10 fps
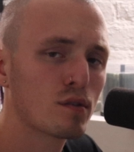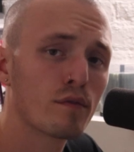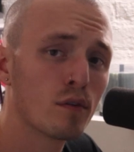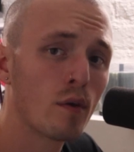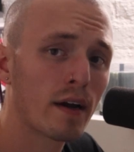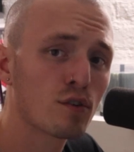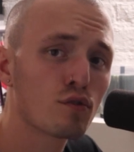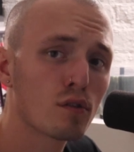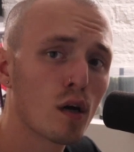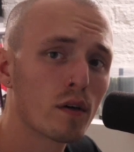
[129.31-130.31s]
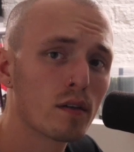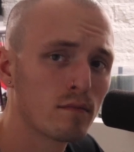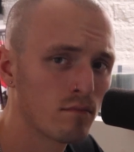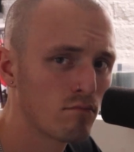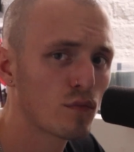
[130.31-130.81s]
So if you actually know it,
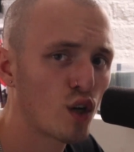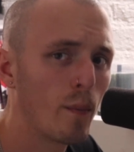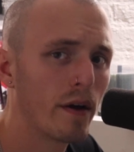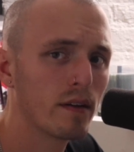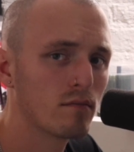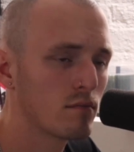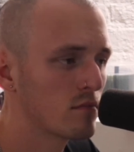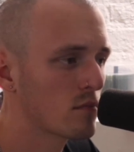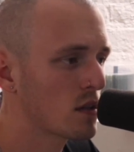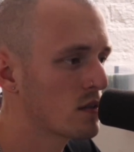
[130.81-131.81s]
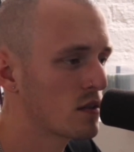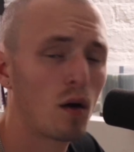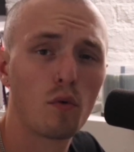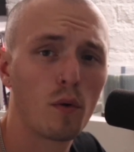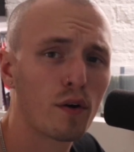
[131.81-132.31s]
comment, because
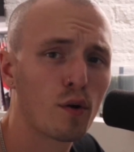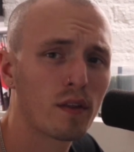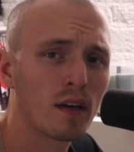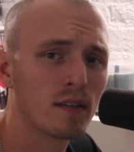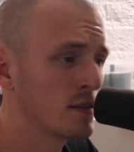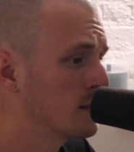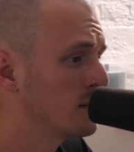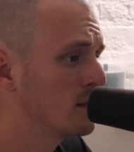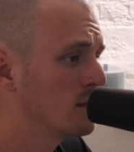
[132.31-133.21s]
I want to know what that is.